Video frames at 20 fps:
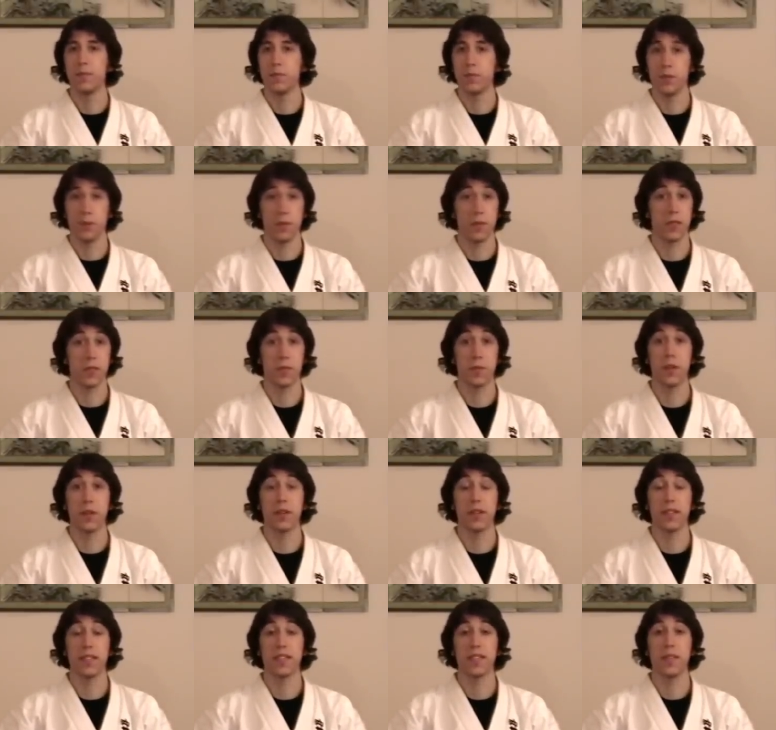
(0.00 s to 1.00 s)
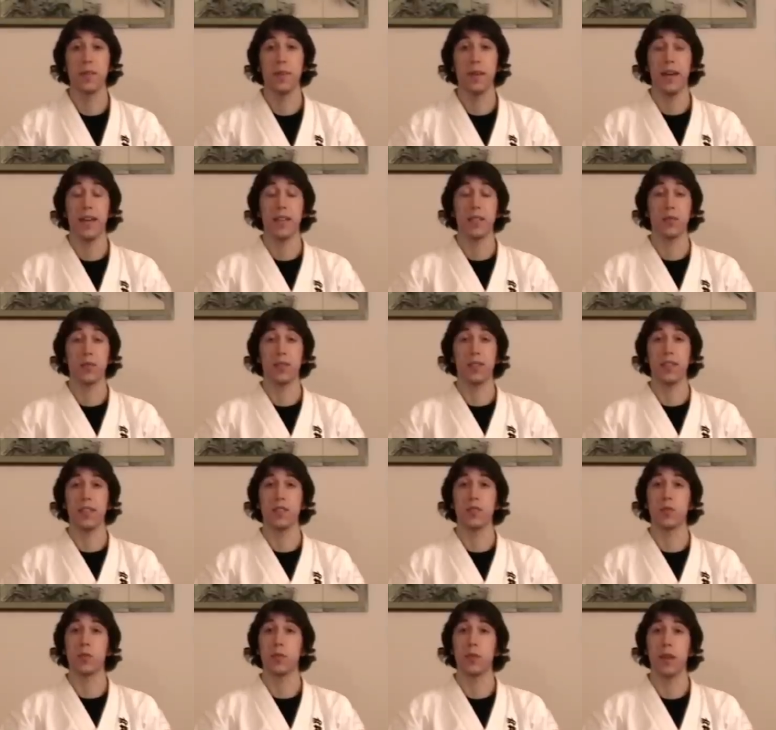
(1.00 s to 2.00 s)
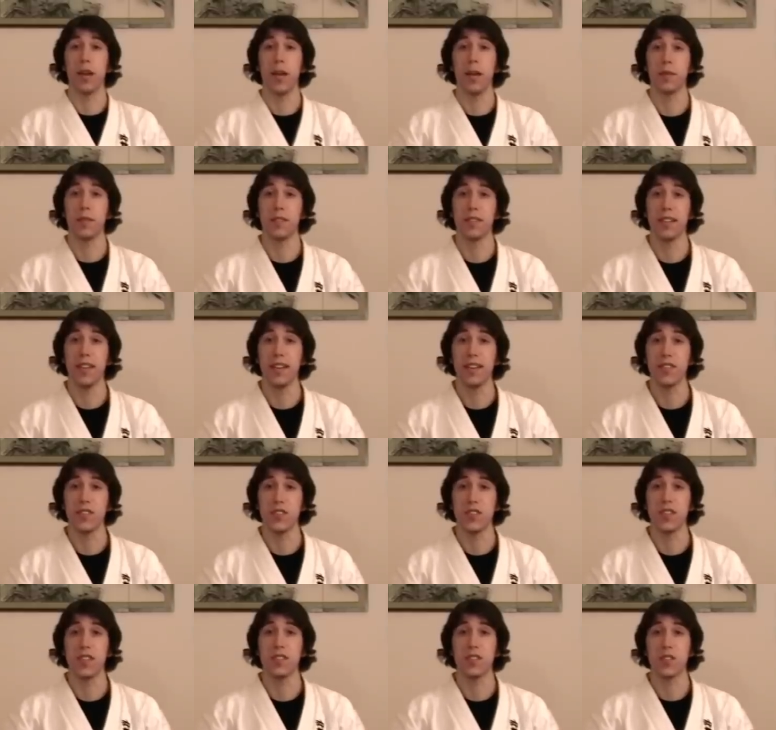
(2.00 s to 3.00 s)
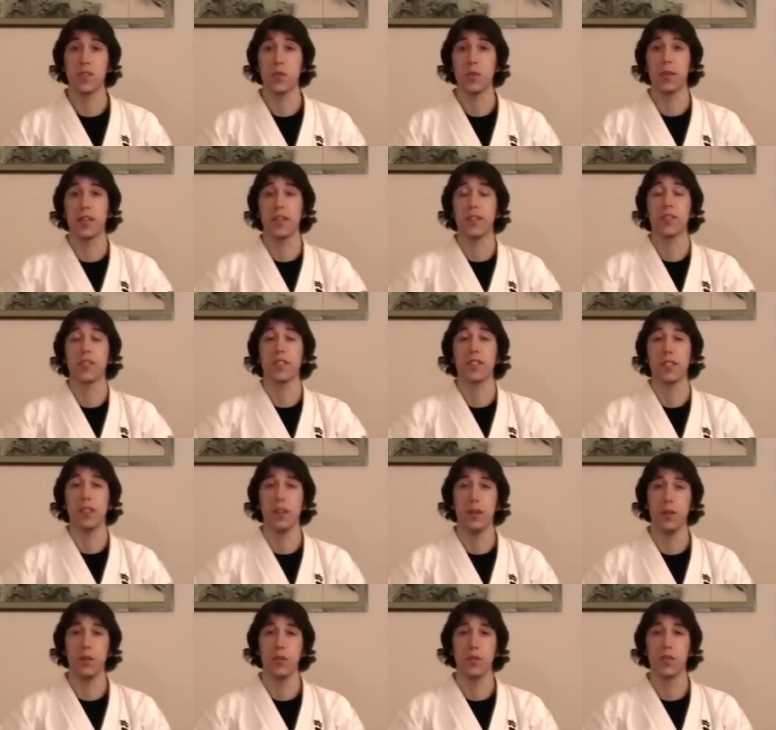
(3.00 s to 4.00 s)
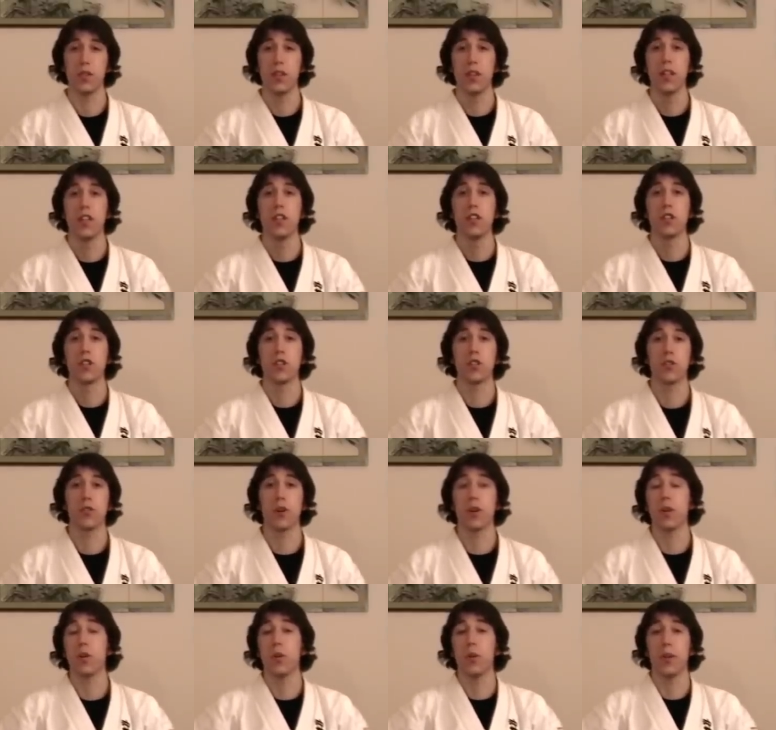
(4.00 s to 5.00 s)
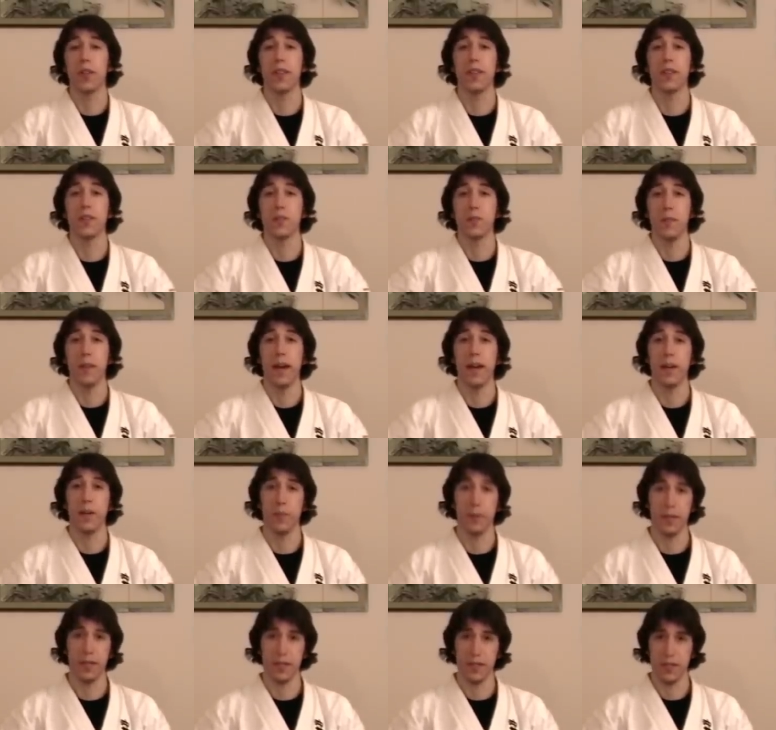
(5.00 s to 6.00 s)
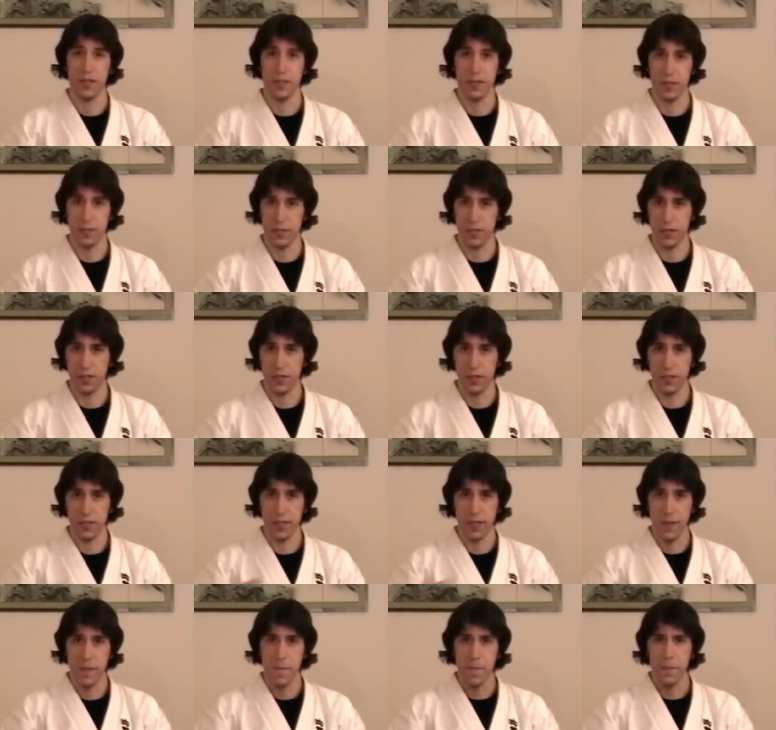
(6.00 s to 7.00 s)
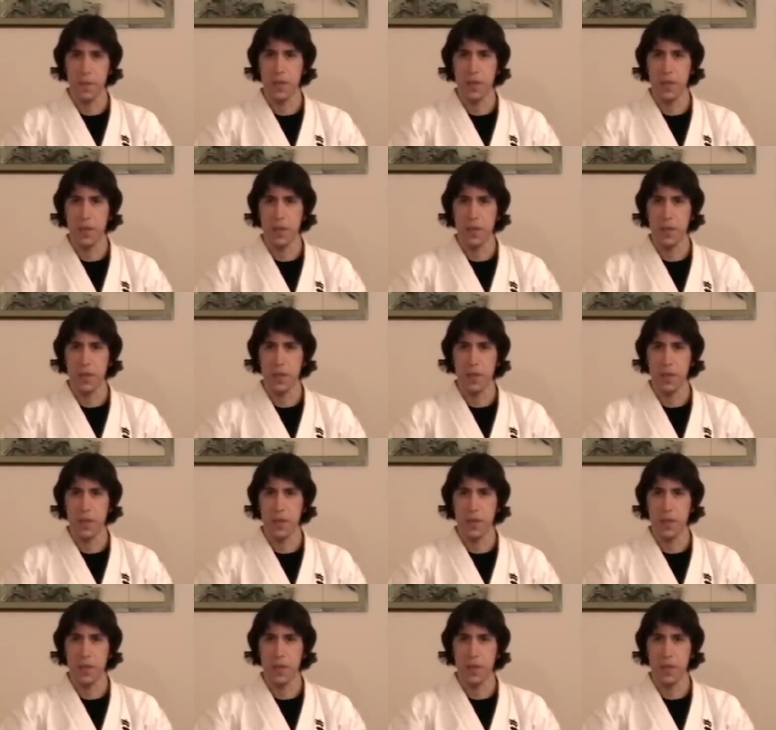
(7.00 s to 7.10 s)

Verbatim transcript: some experience in the past with this, or perhaps he has seen someone else he knows struggle with this matter because it is clearly